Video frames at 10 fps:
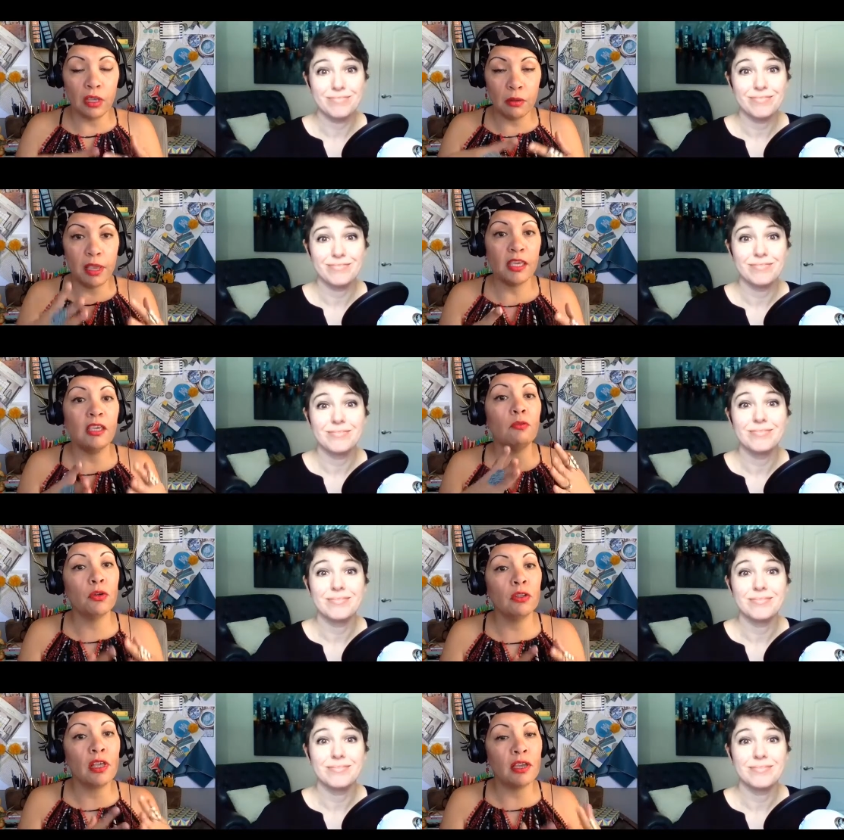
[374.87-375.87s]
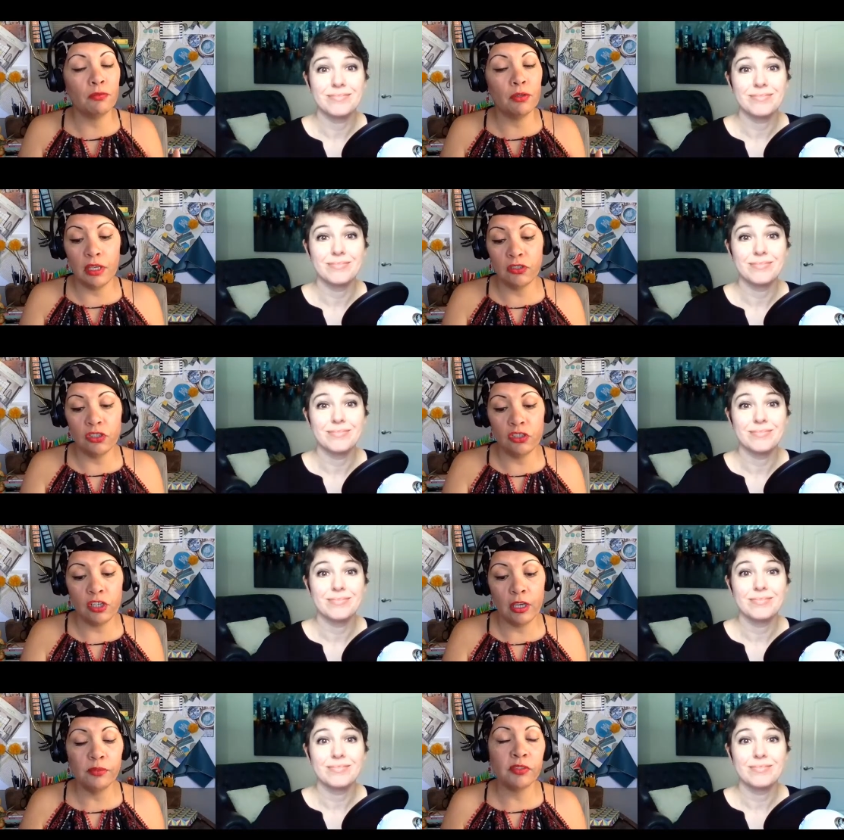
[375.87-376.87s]
Speaker 1: and making real life
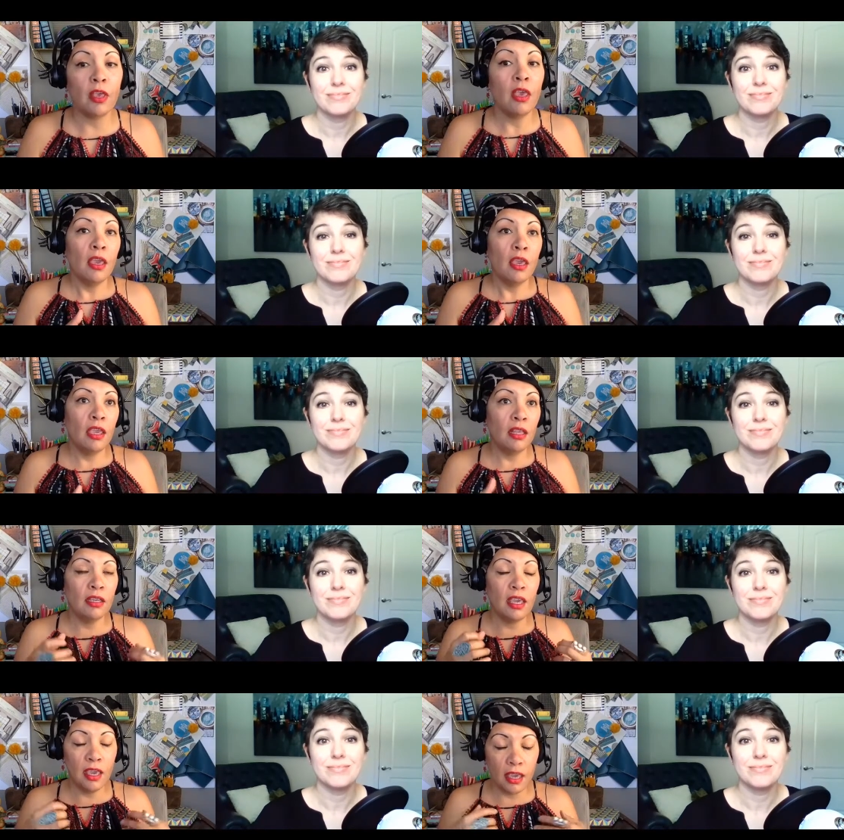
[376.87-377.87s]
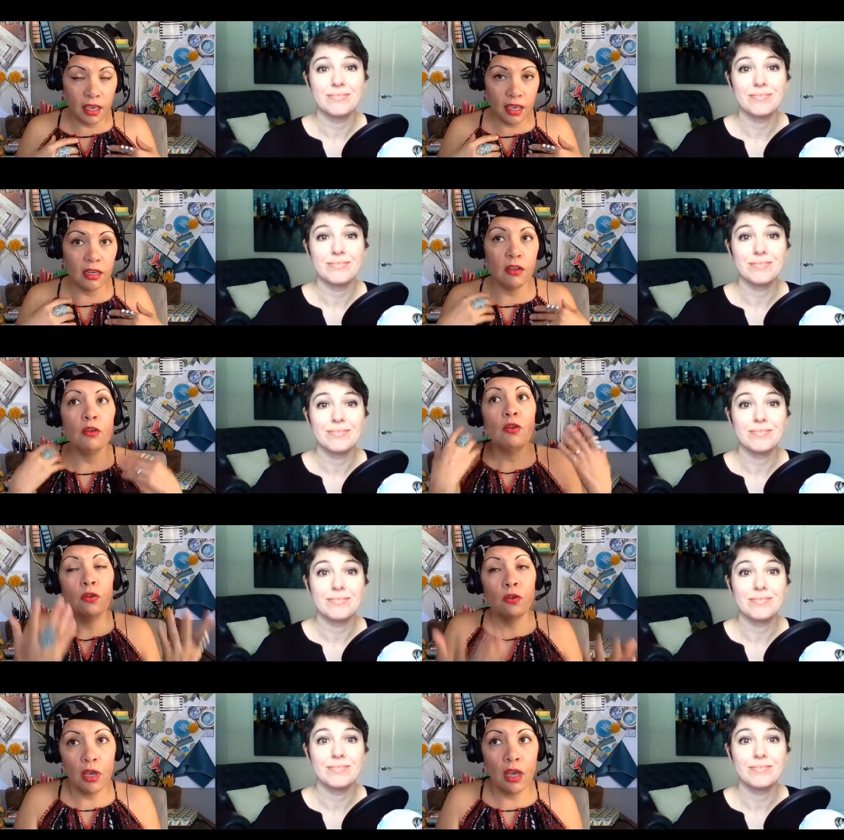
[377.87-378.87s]
relationships it can
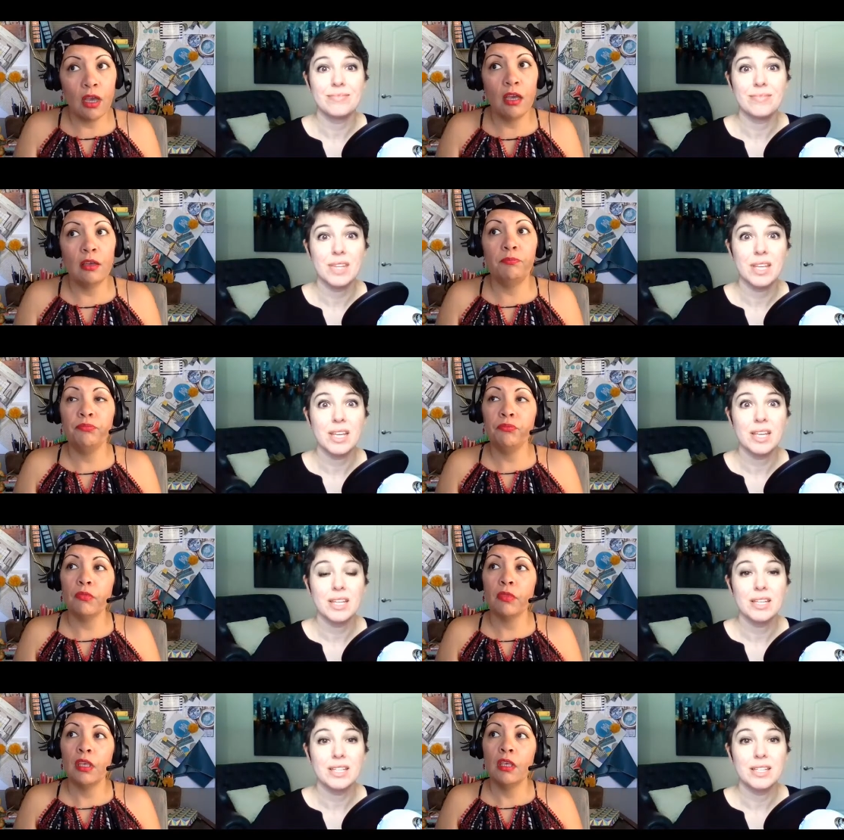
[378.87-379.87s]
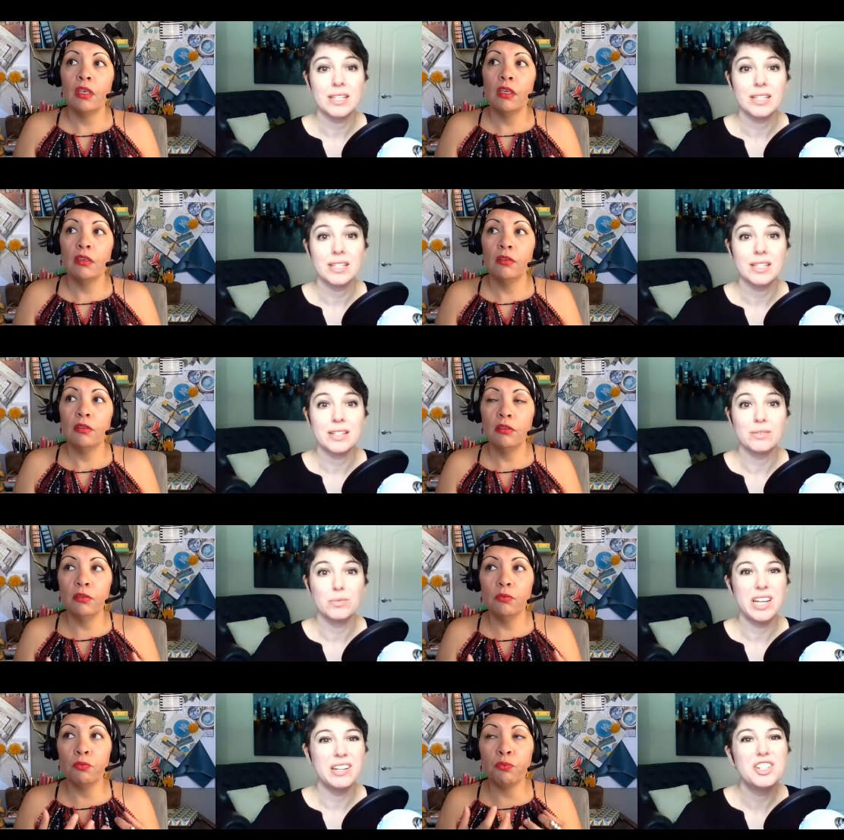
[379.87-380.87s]
uh,
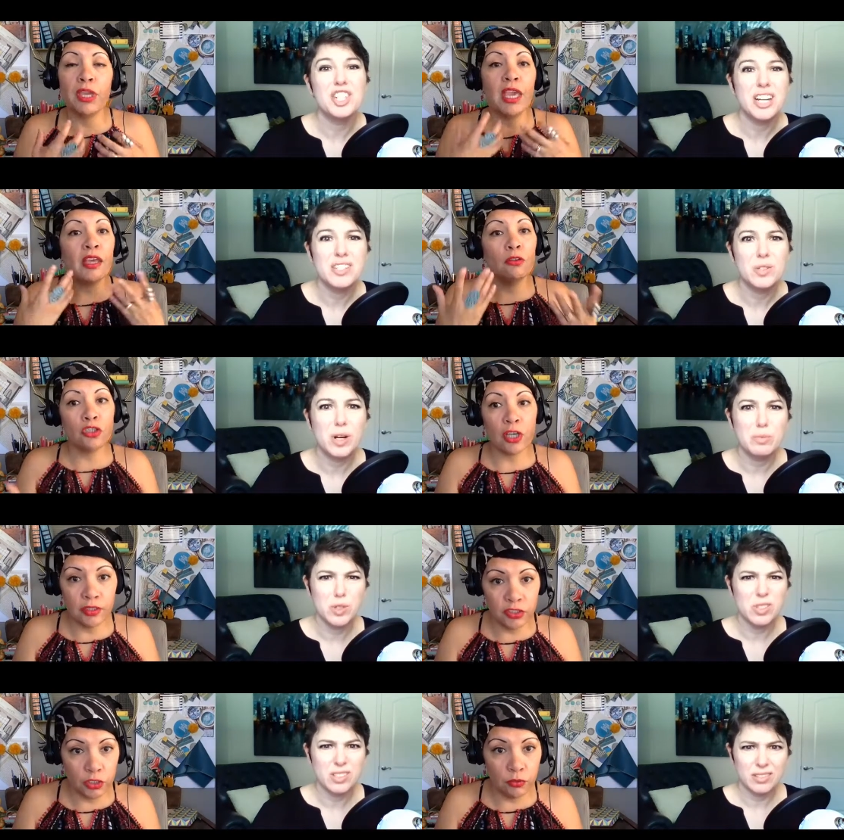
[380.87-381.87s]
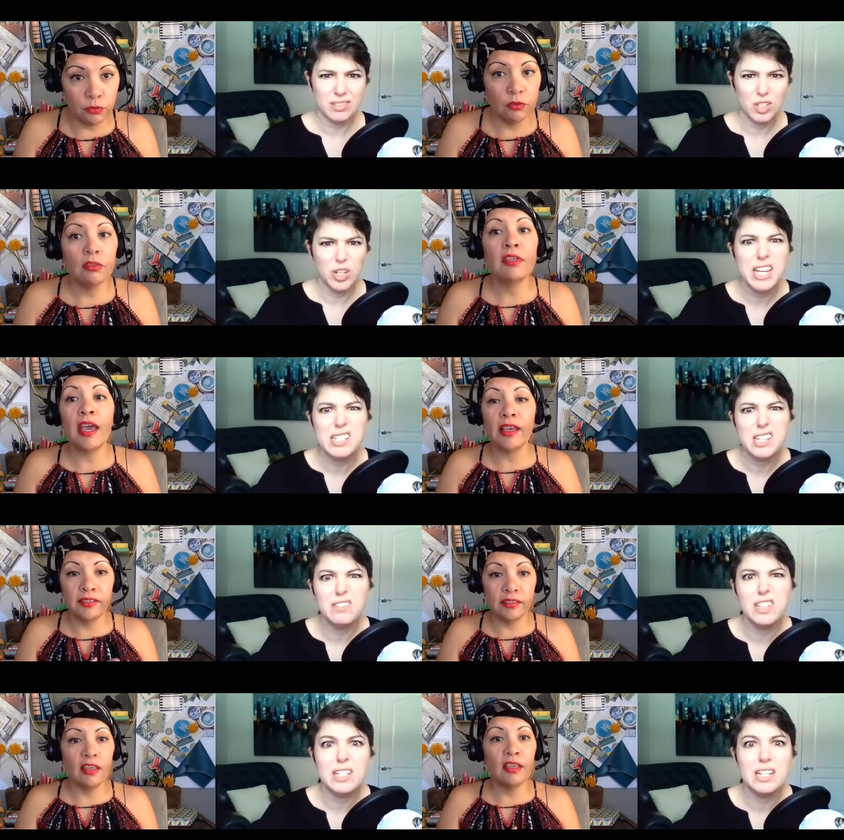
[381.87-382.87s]
Speaker 2: re-energize you almost yes.
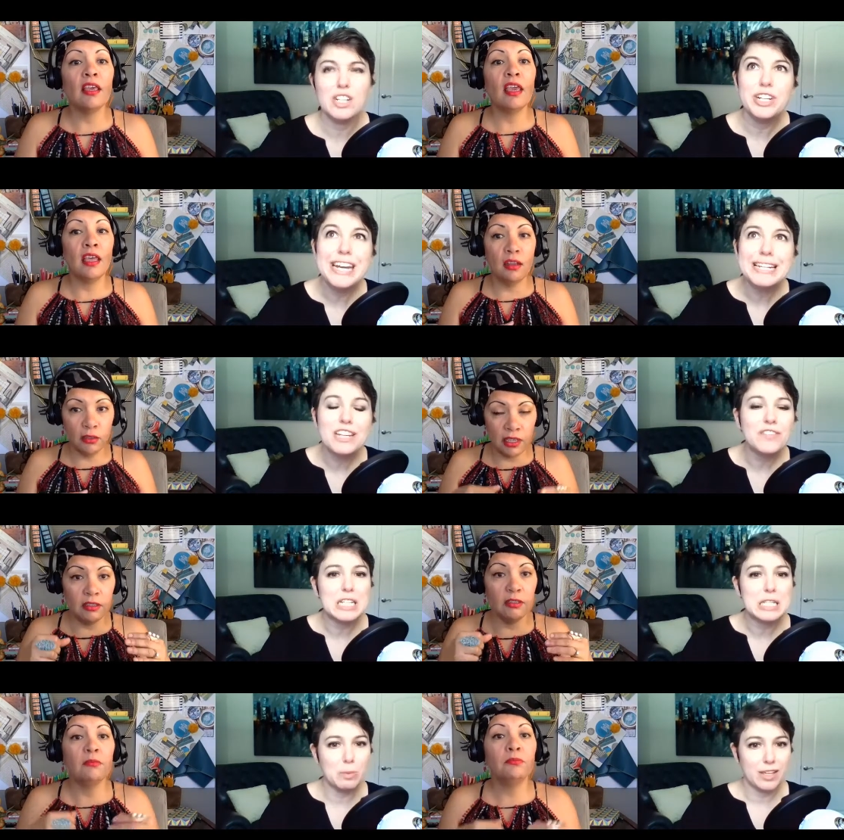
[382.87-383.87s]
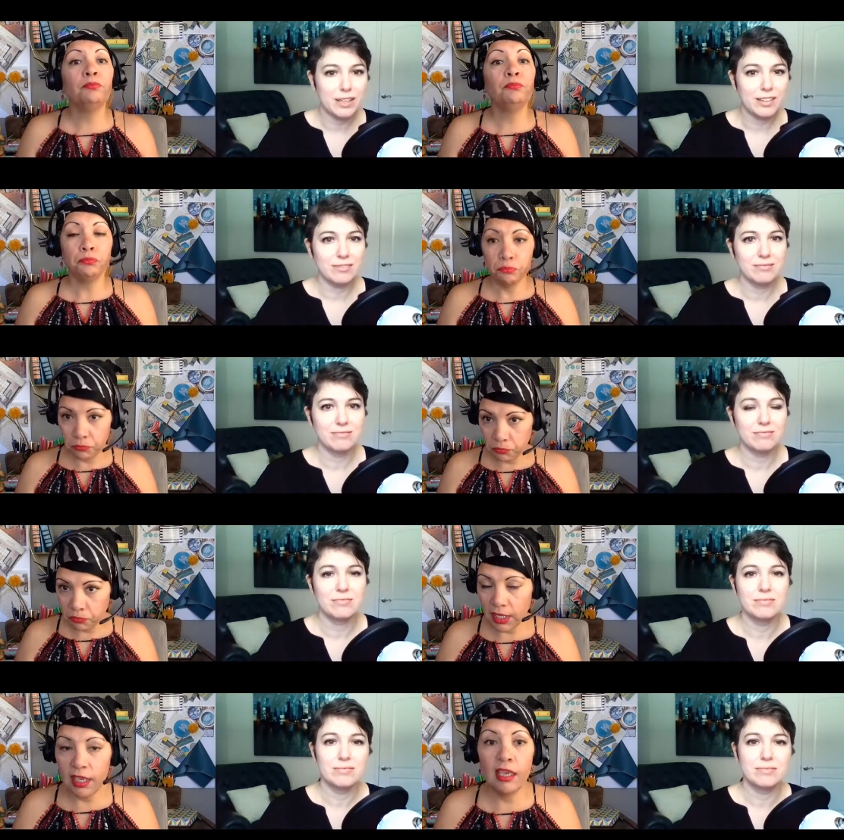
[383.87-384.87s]
creativity and, and, speaking
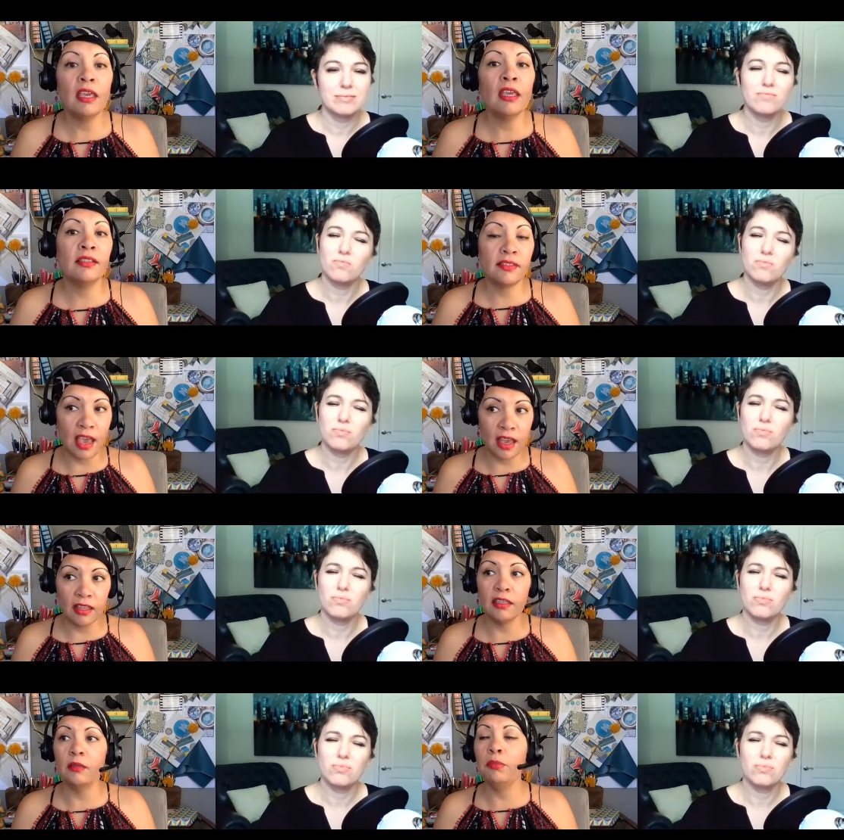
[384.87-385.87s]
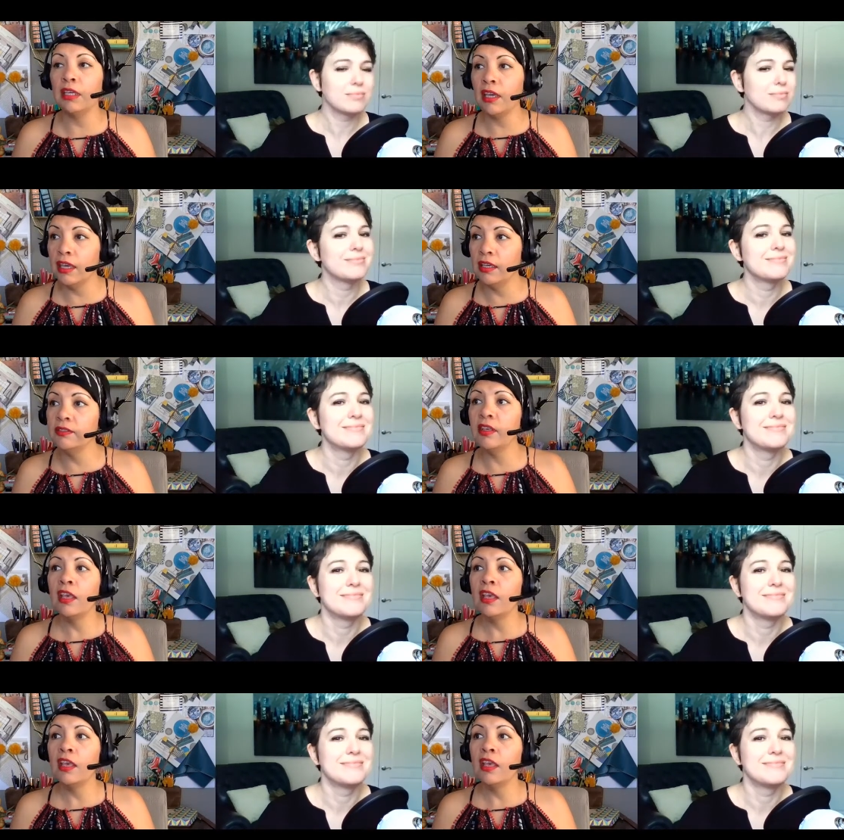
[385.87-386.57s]
Speaker 1: exactly because